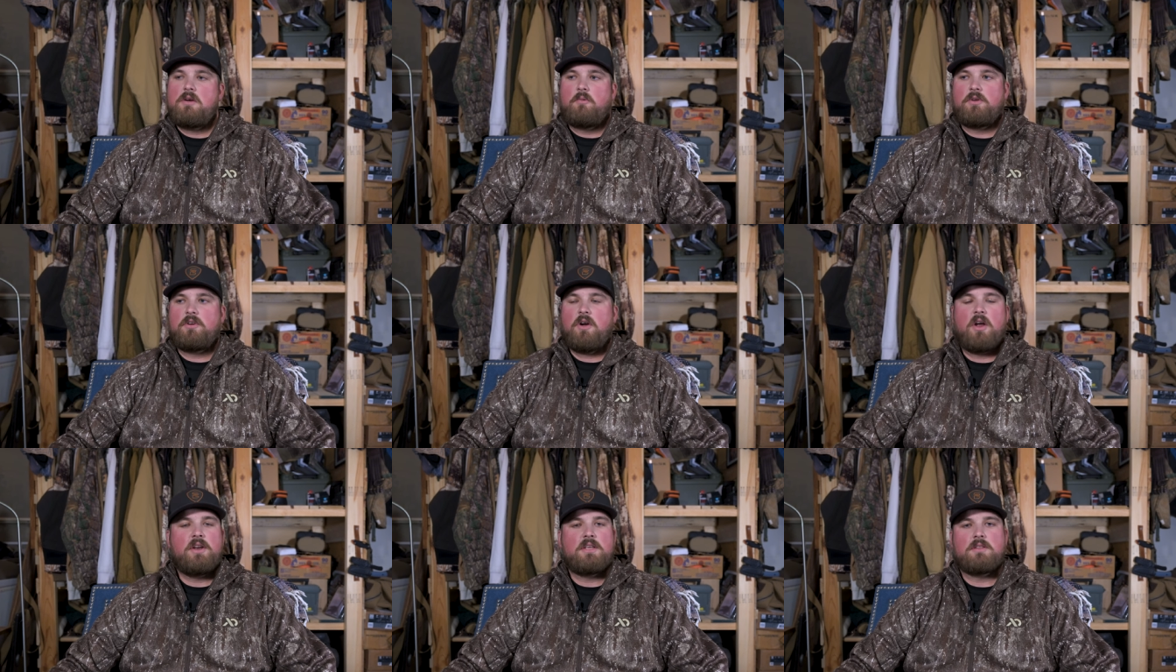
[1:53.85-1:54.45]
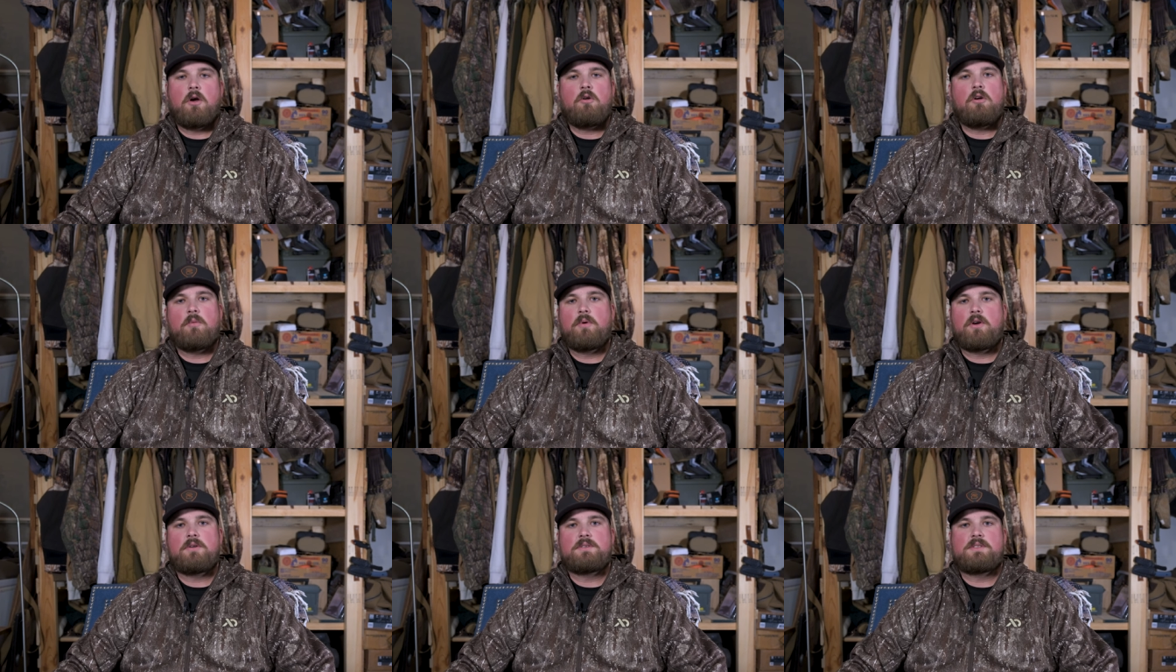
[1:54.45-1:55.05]
When you're hunting local
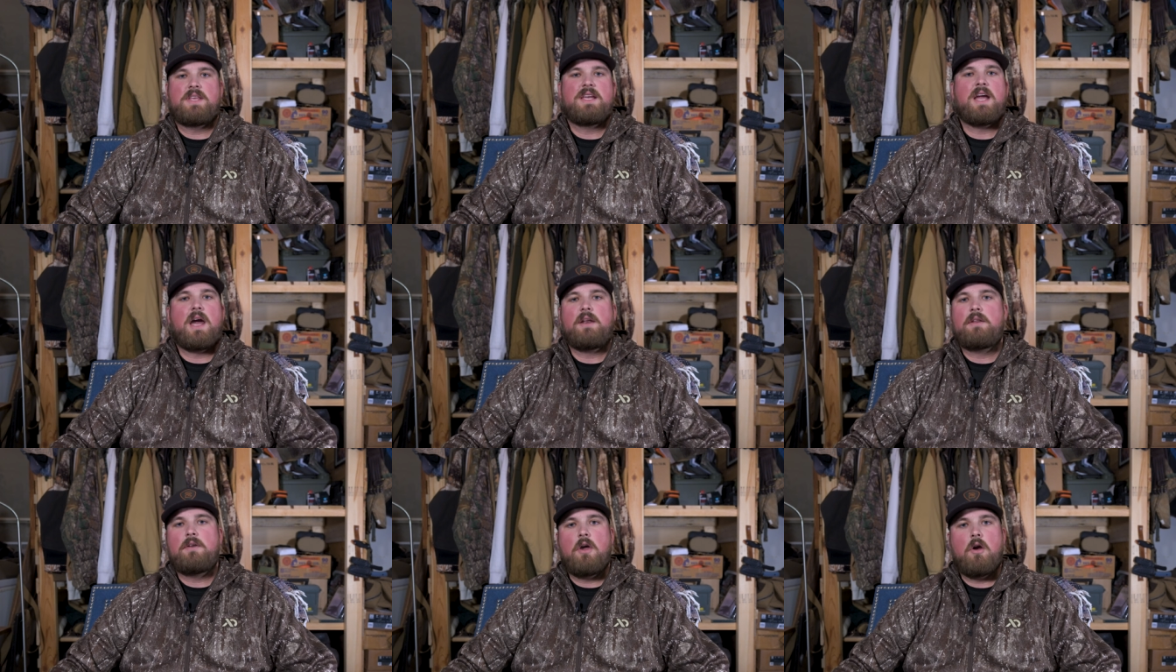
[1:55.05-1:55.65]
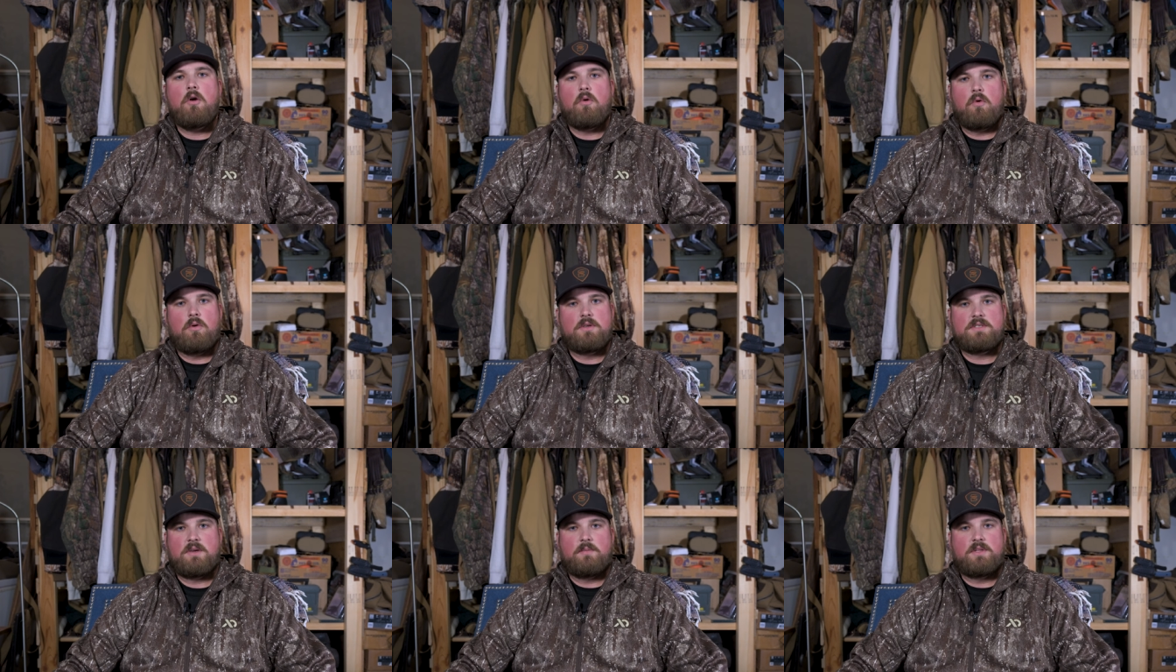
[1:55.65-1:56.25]
birds, they kind of know
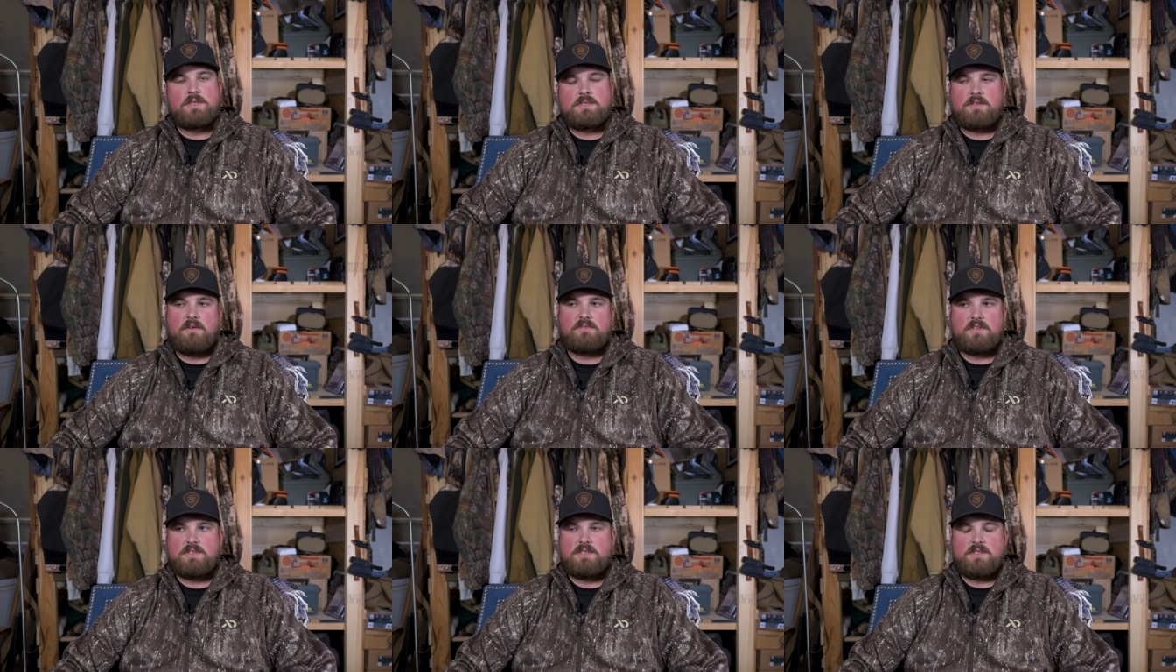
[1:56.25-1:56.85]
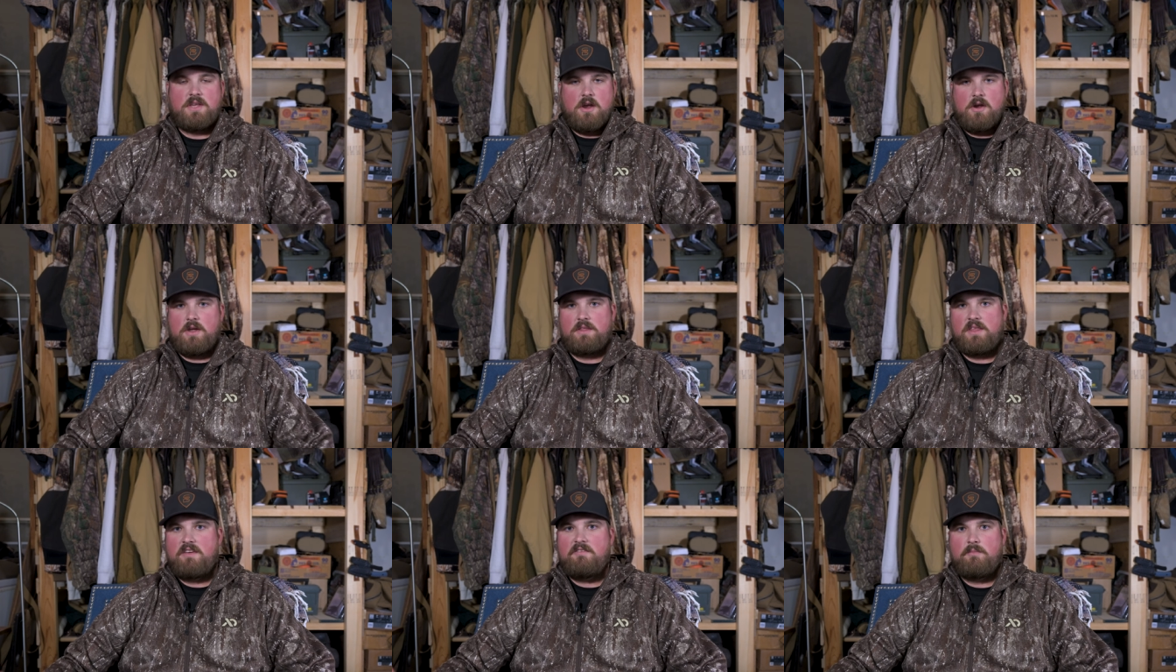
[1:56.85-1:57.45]
some of the stuff that's in the
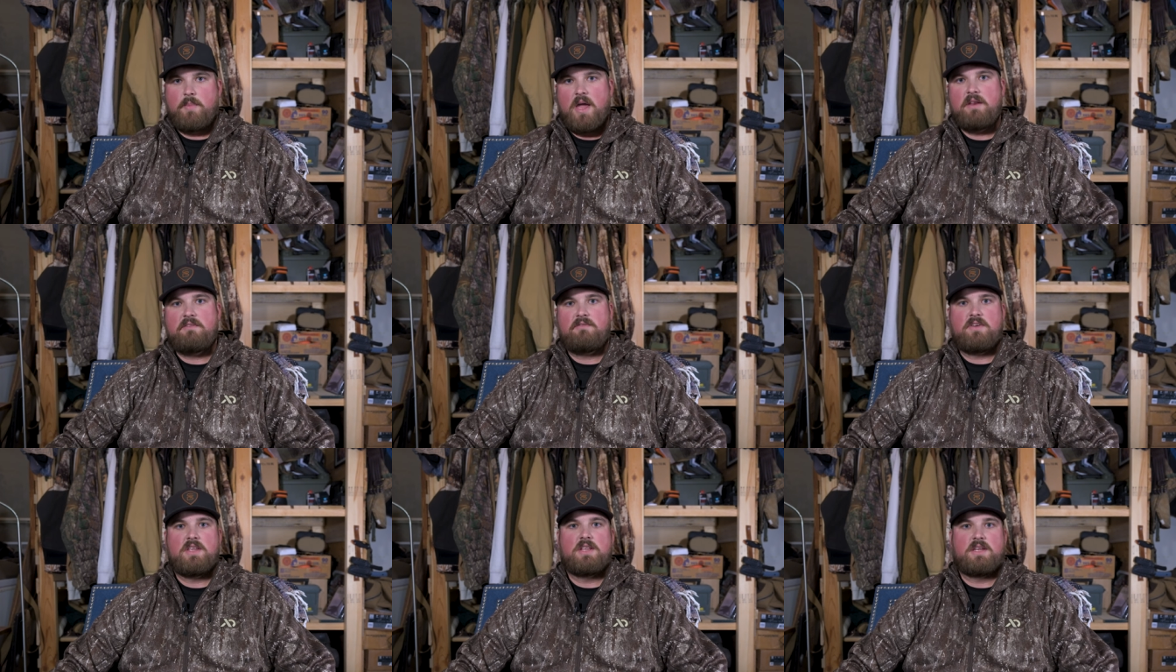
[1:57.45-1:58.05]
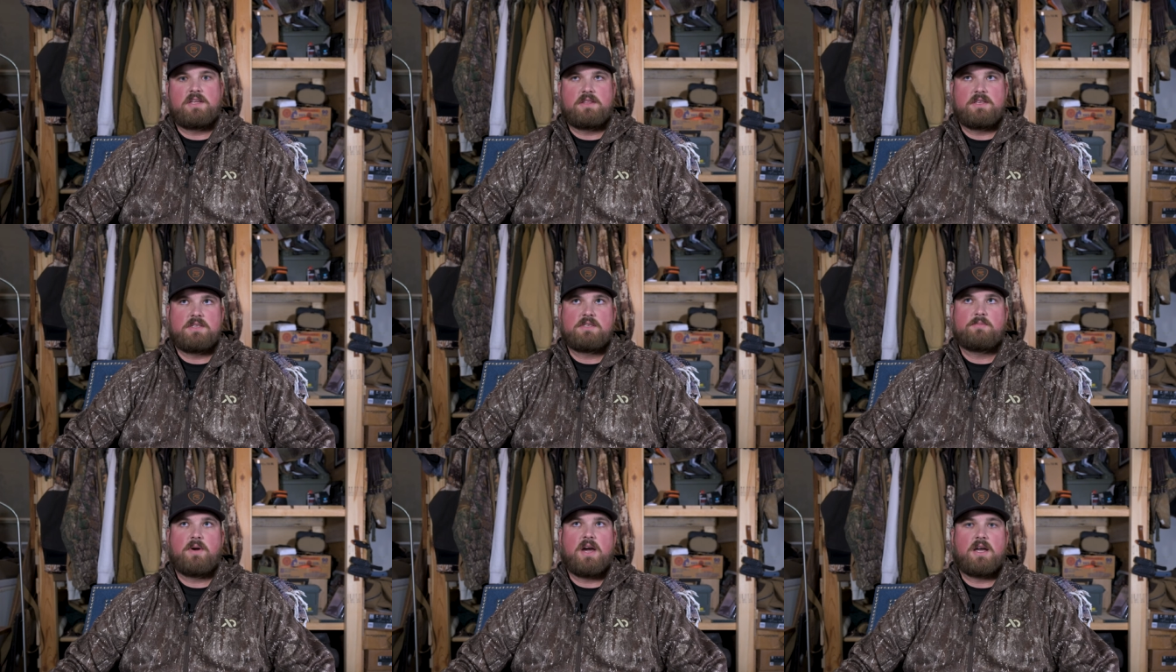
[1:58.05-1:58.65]
area. They've been feeding in
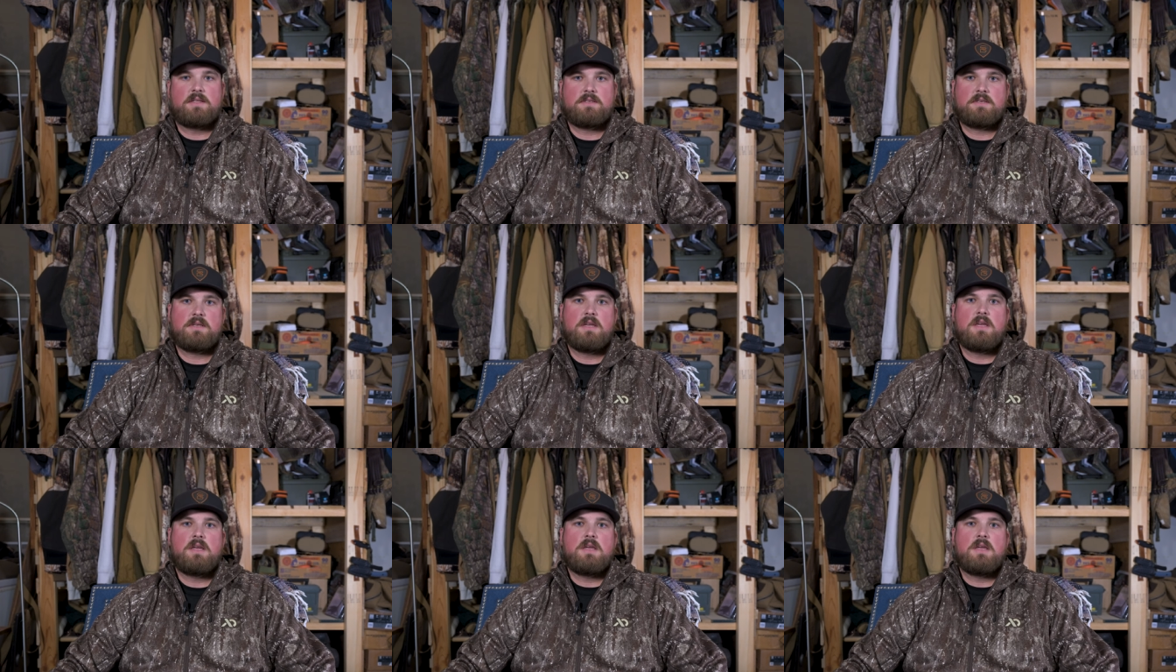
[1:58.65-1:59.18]
these spots.